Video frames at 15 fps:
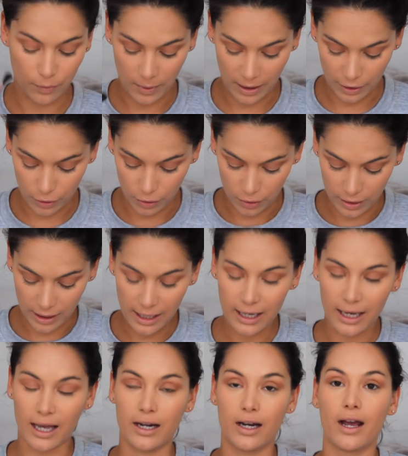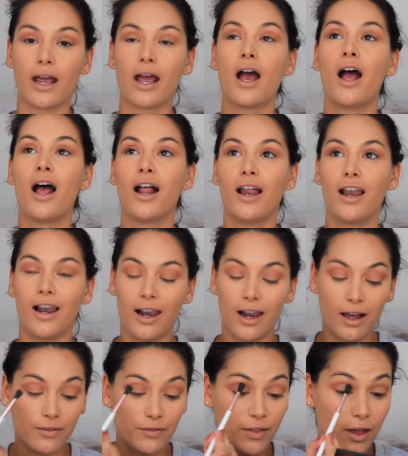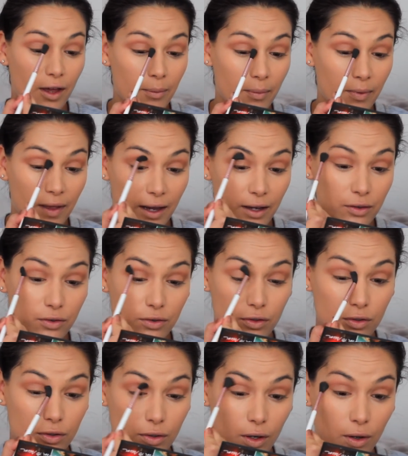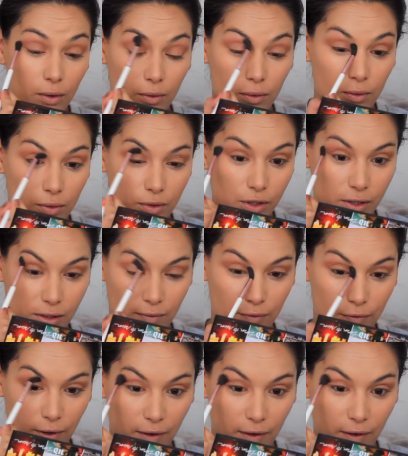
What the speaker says: from Iconic, and I love them. They are so gorgeous and